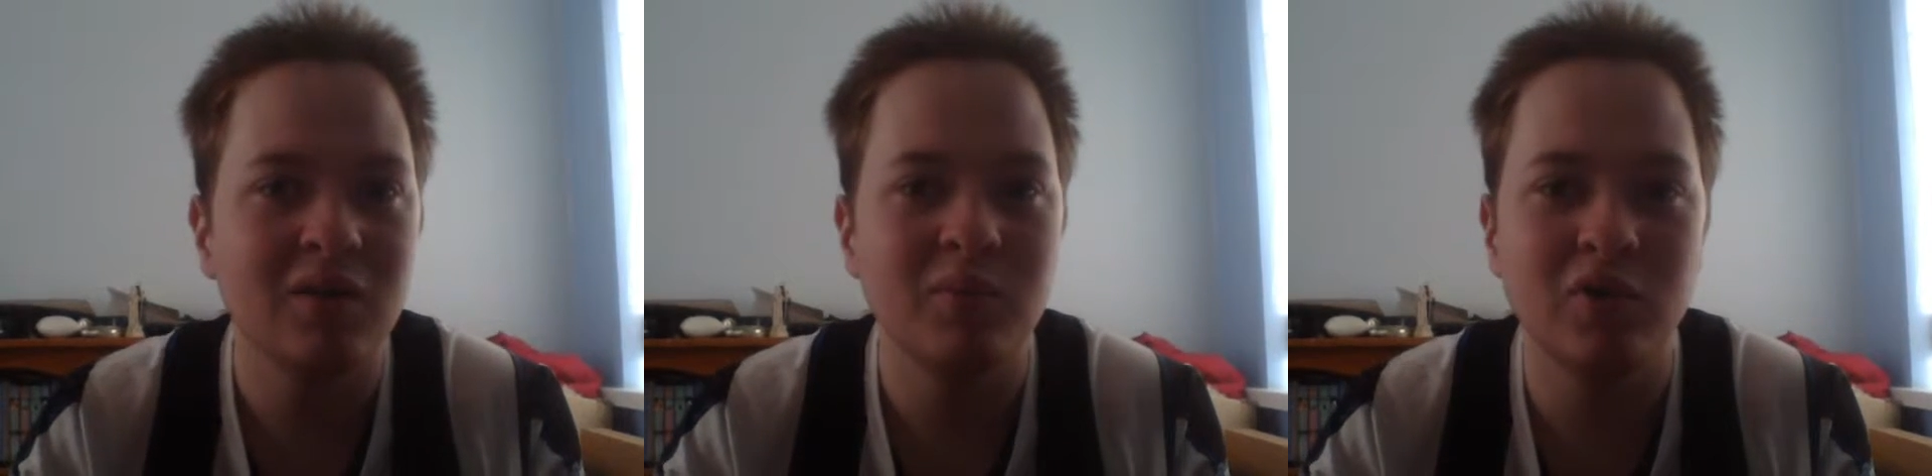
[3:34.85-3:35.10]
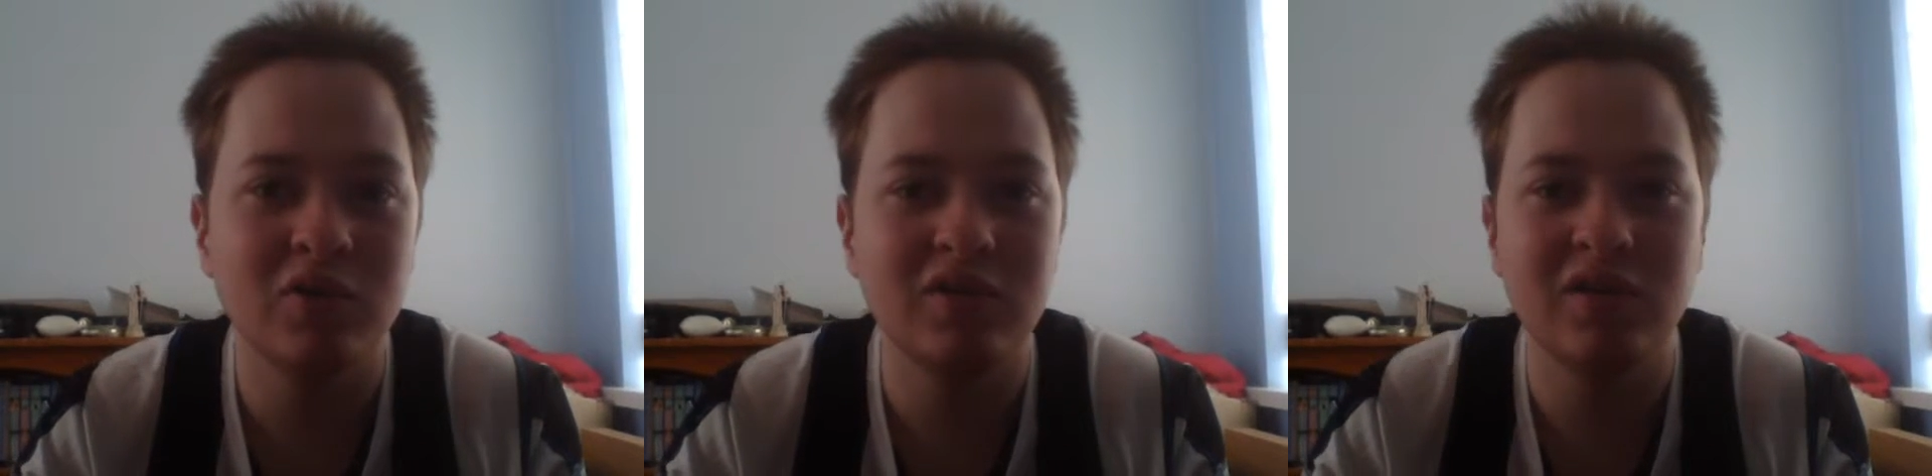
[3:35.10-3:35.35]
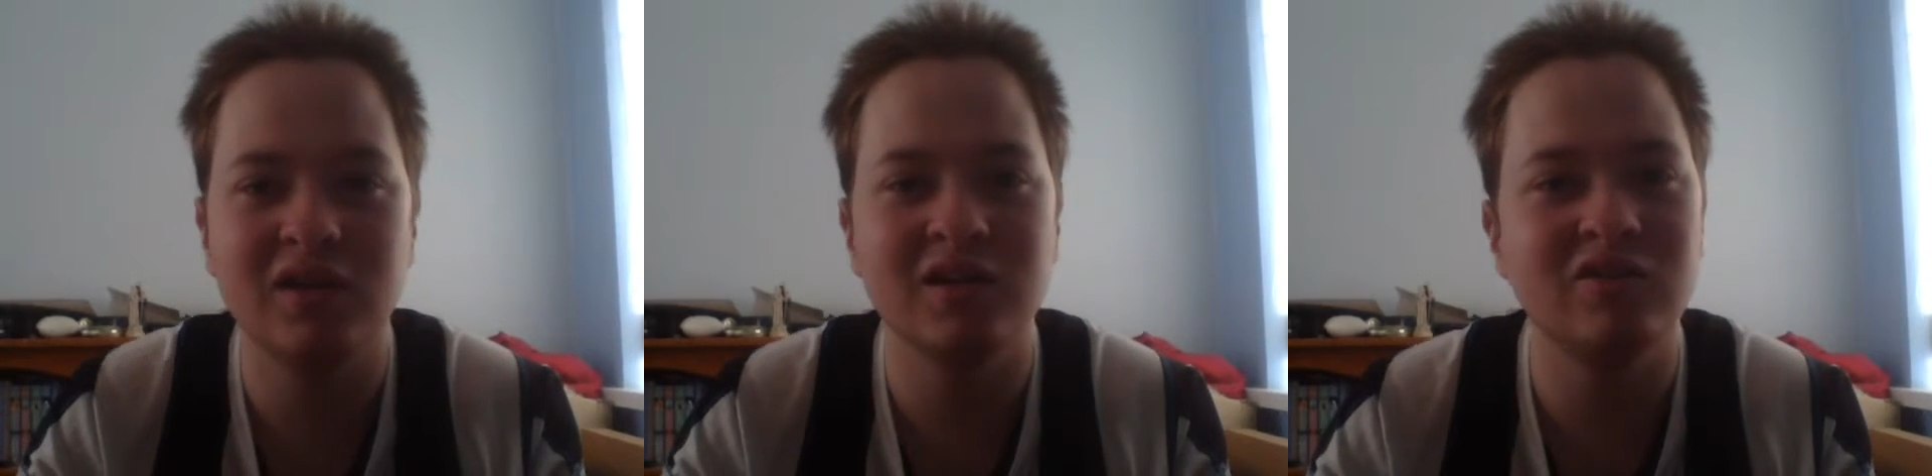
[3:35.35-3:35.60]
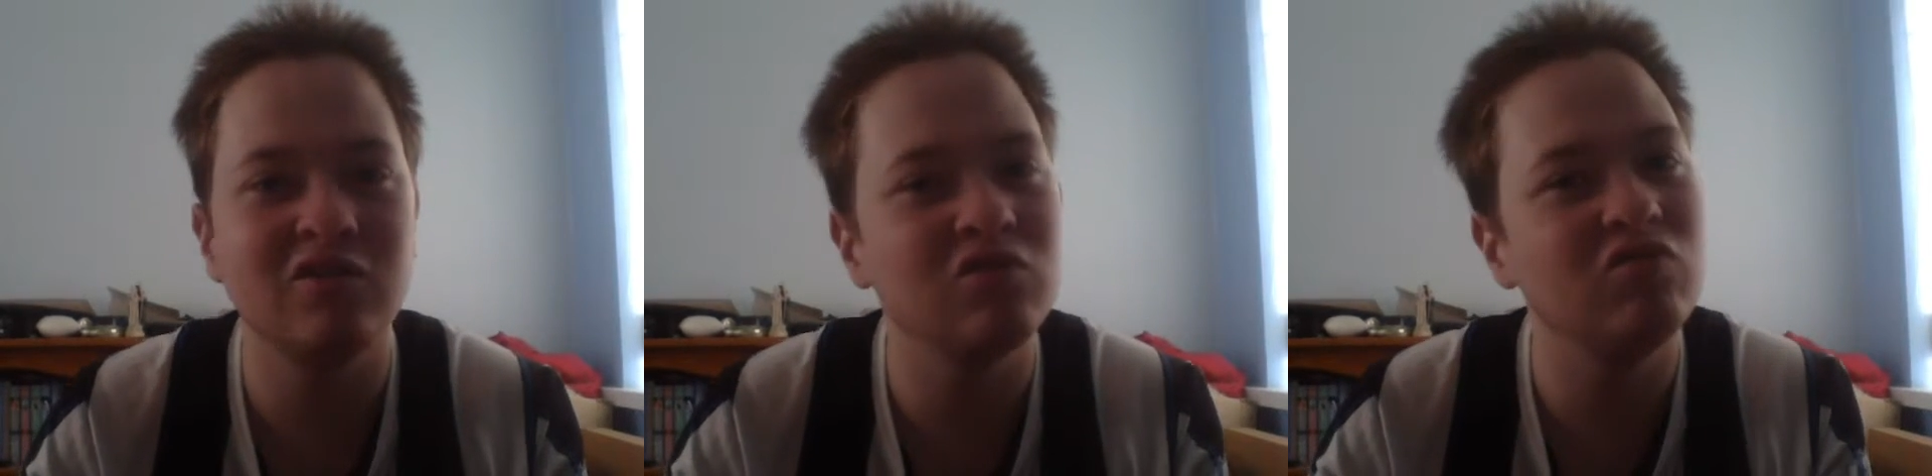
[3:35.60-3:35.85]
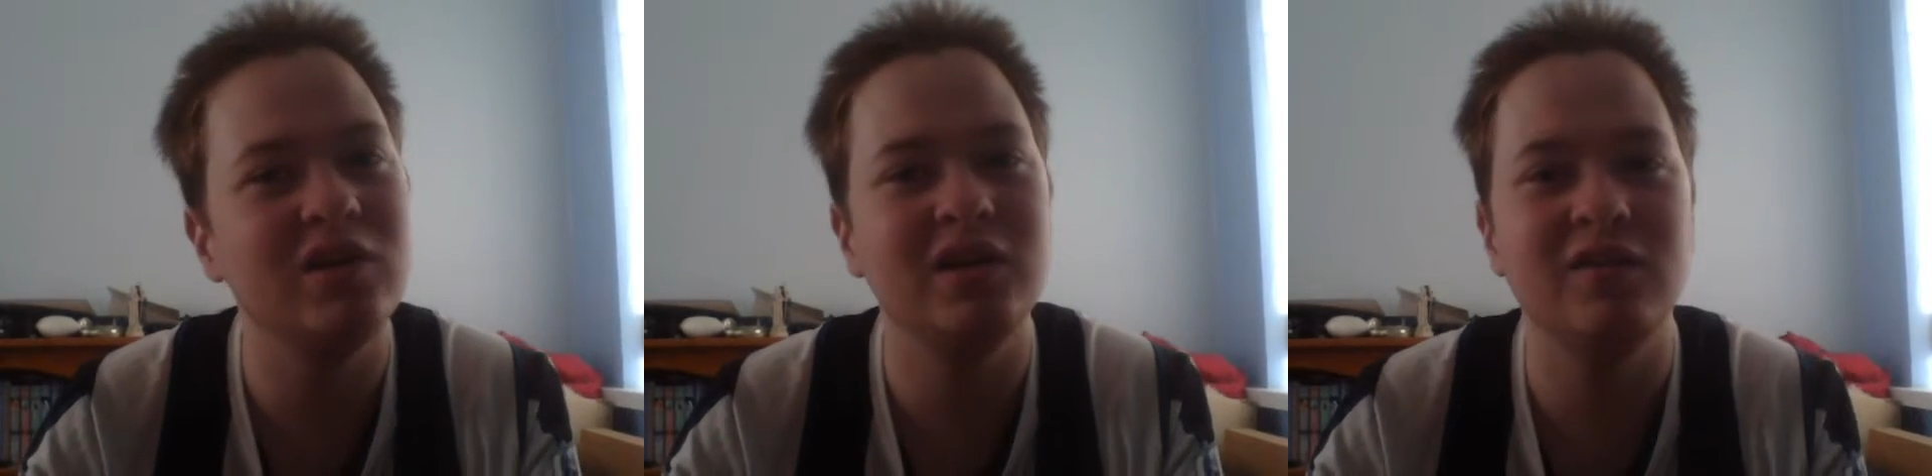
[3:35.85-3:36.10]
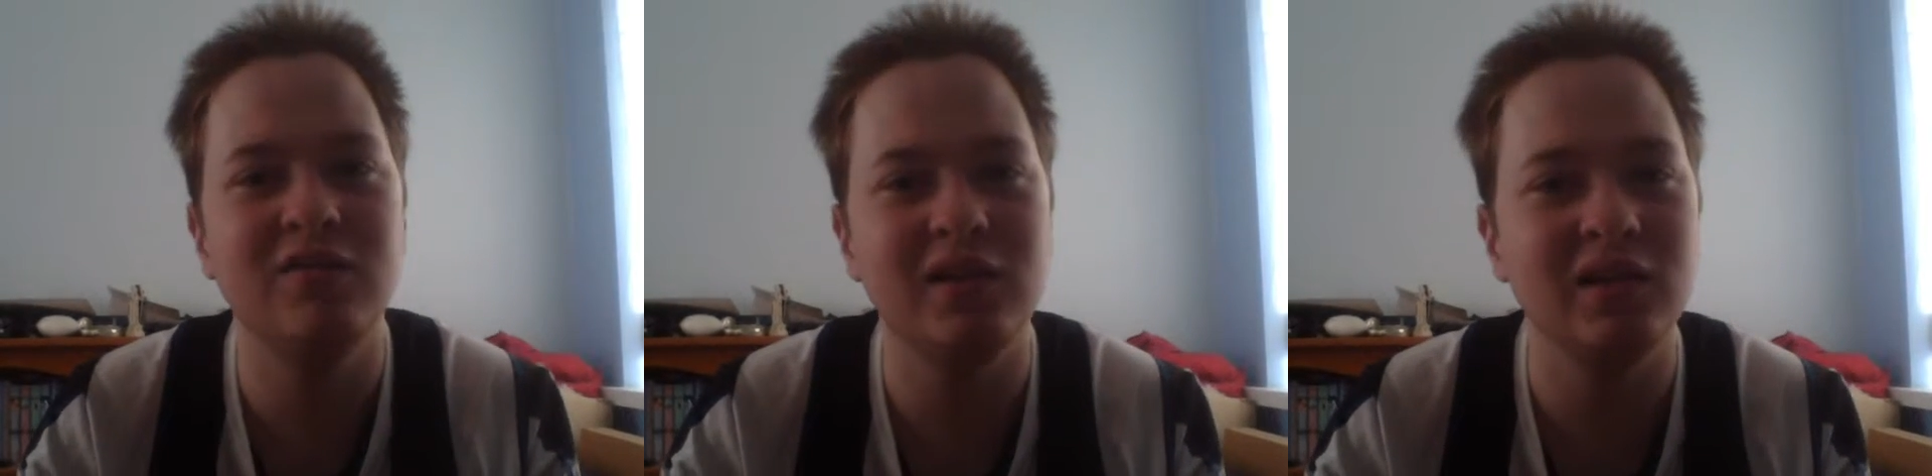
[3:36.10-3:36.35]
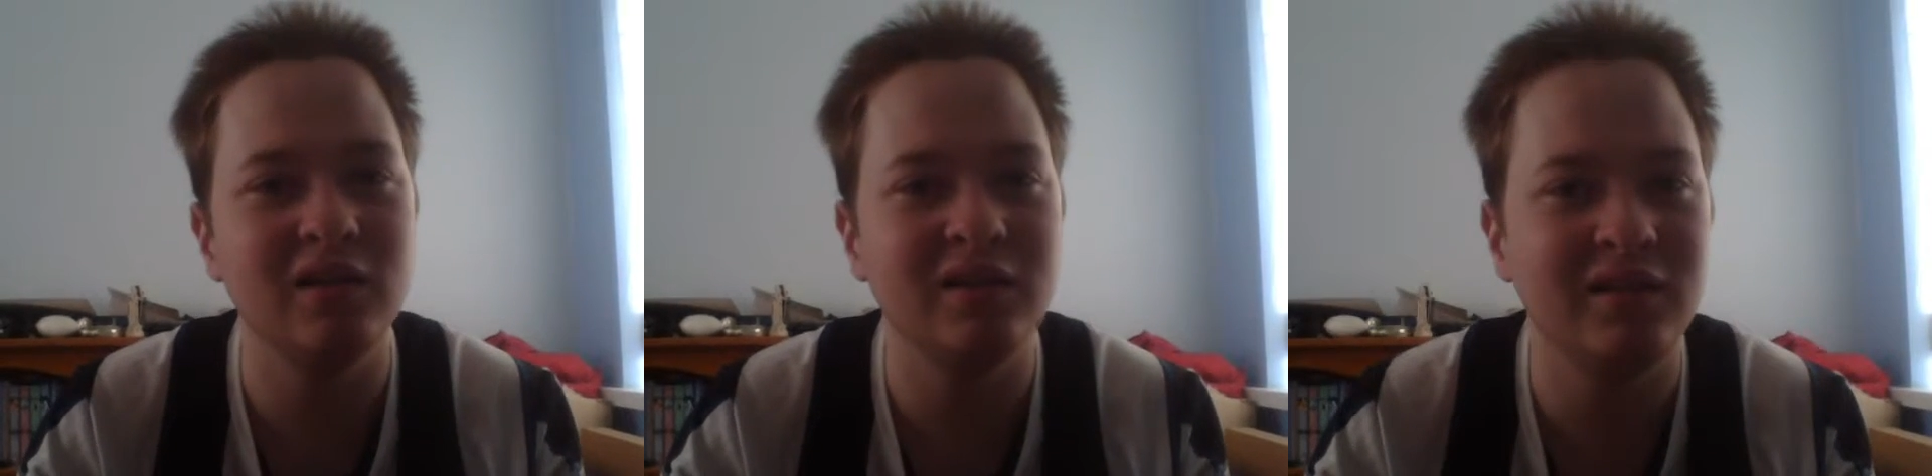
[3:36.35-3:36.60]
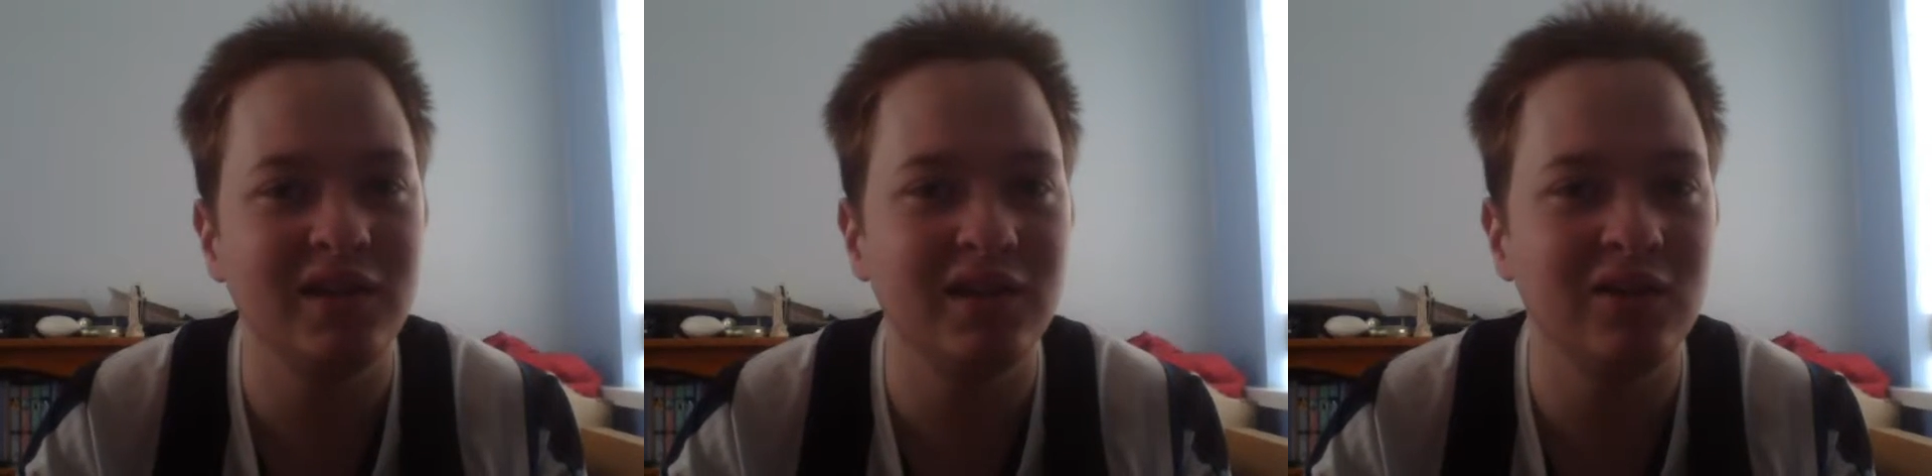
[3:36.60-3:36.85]
but you can just really feel the
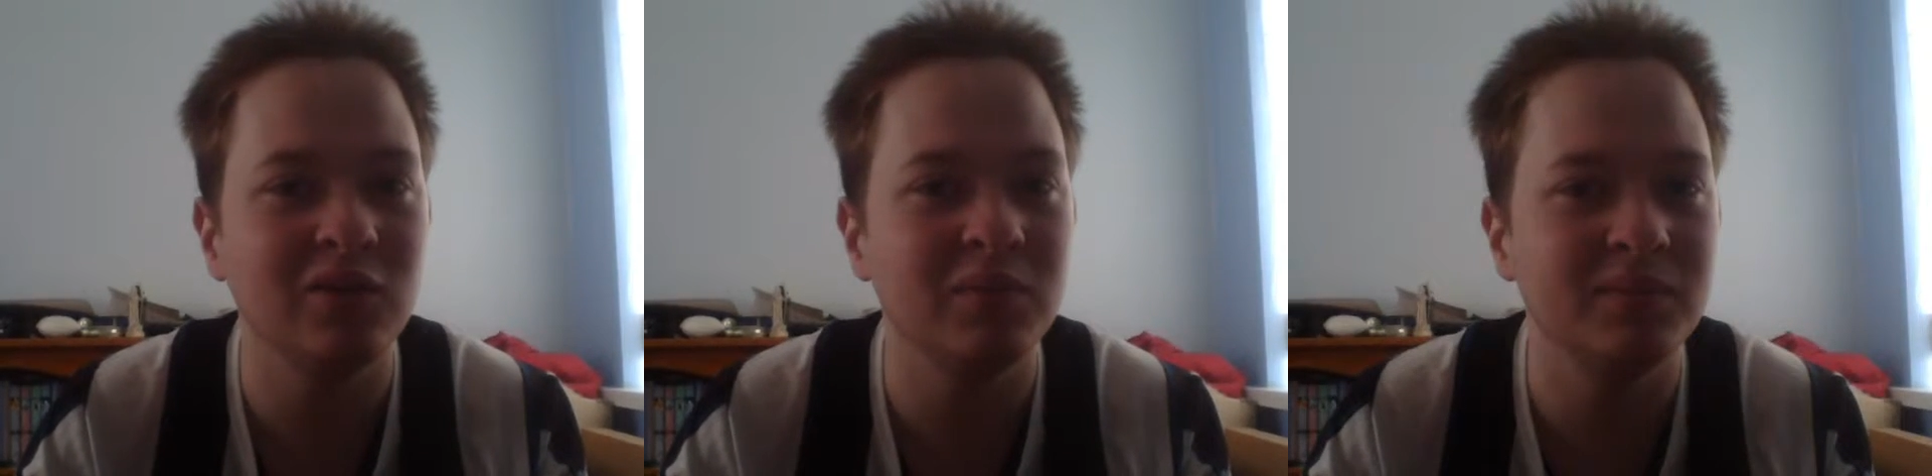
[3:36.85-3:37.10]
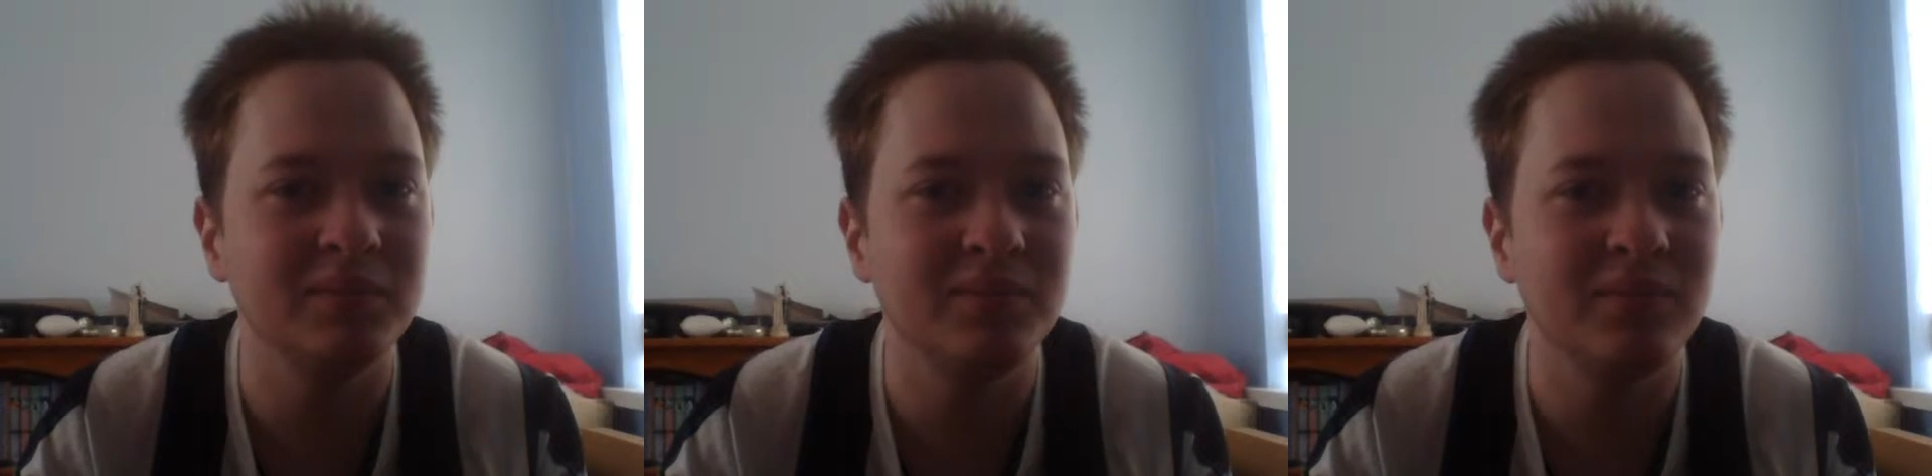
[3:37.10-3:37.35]
tedium.